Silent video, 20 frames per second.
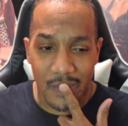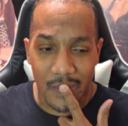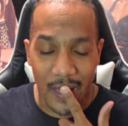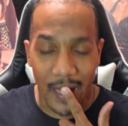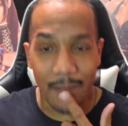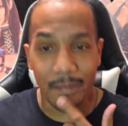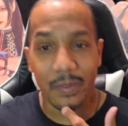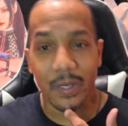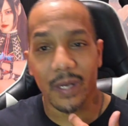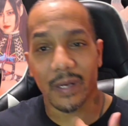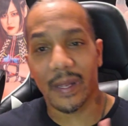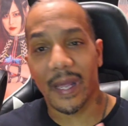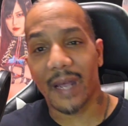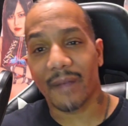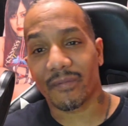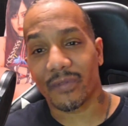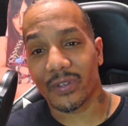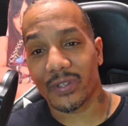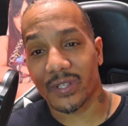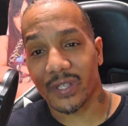I'm going to
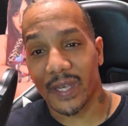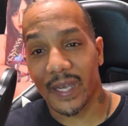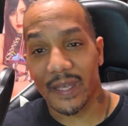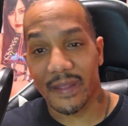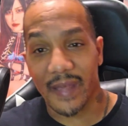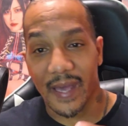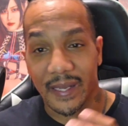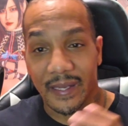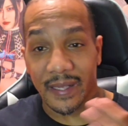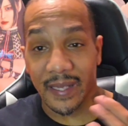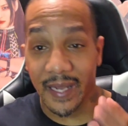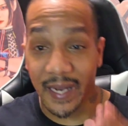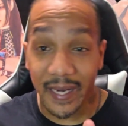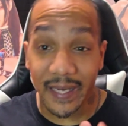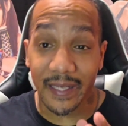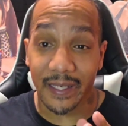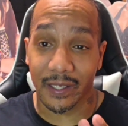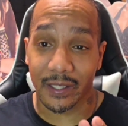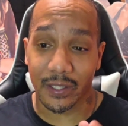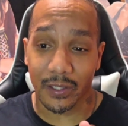have to say that
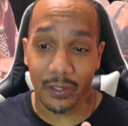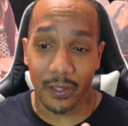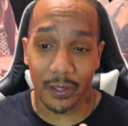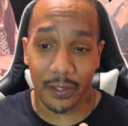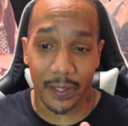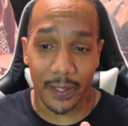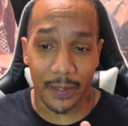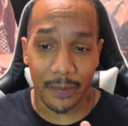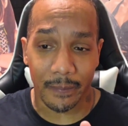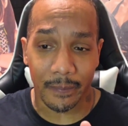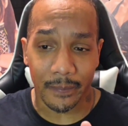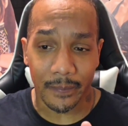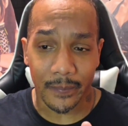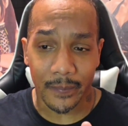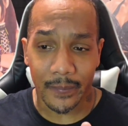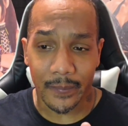hideous looking